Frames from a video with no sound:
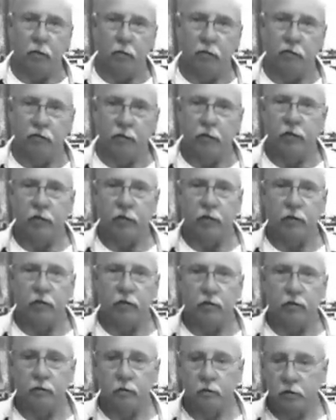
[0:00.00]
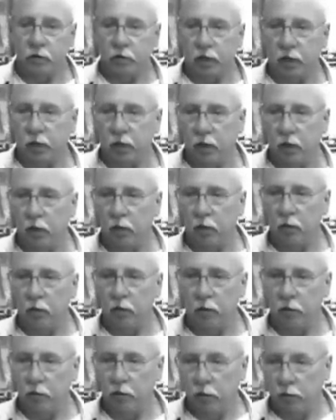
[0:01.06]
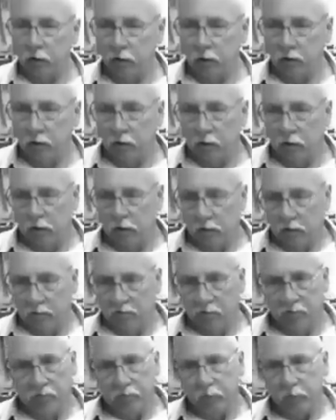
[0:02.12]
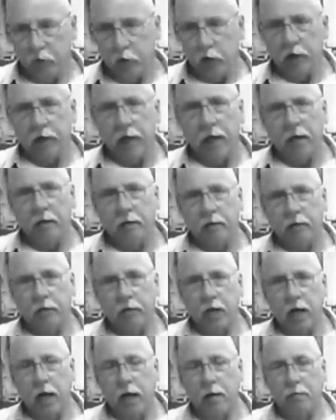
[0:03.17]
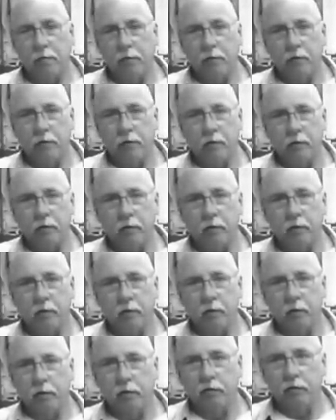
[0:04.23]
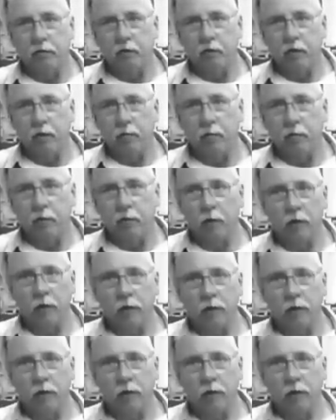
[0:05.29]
him a visit and say hello and check out his shop and see if he'll let me look